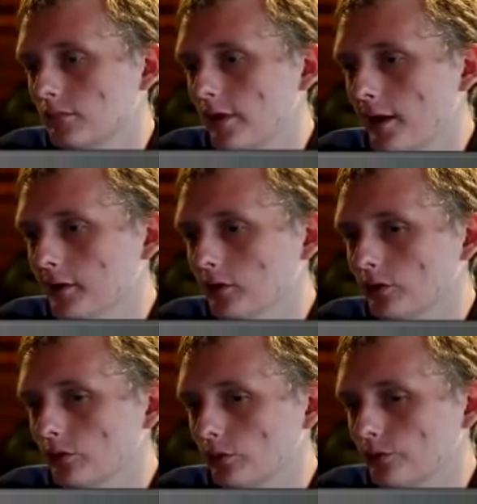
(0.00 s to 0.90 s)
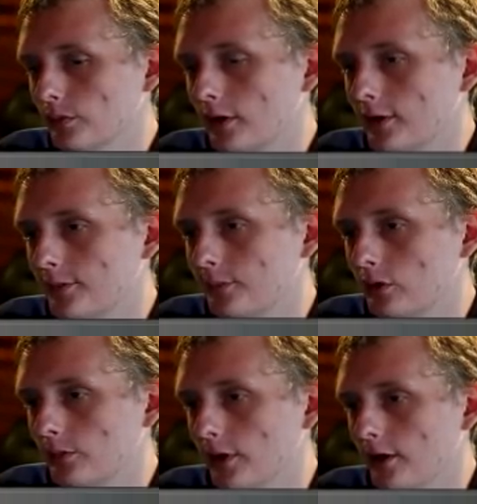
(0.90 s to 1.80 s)
And that alone would probably
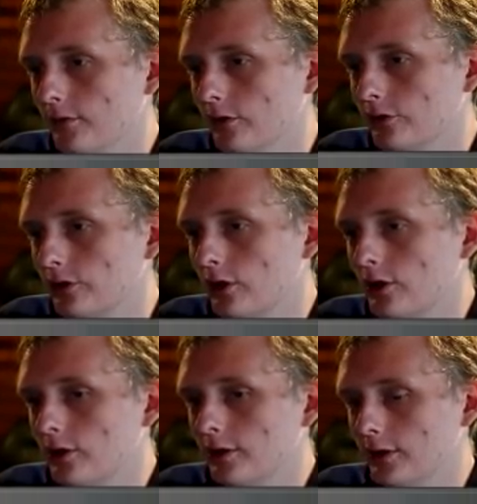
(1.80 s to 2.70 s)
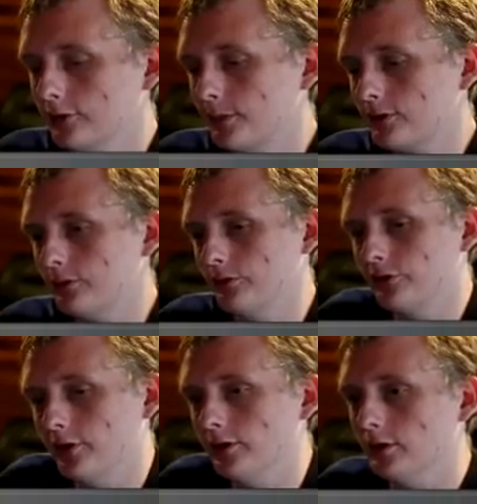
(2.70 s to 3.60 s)
put him ahead of us. Yeah, especially with
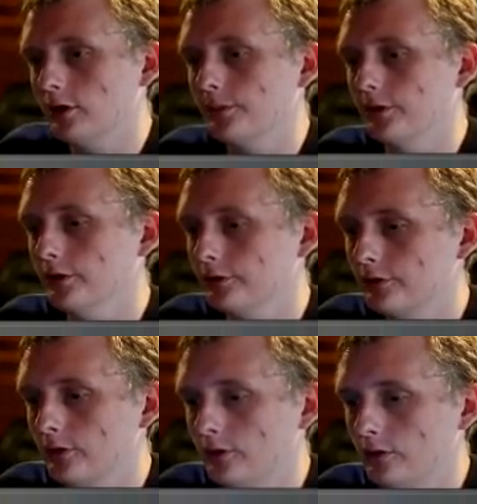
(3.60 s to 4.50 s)
Selena Harpy Eggs.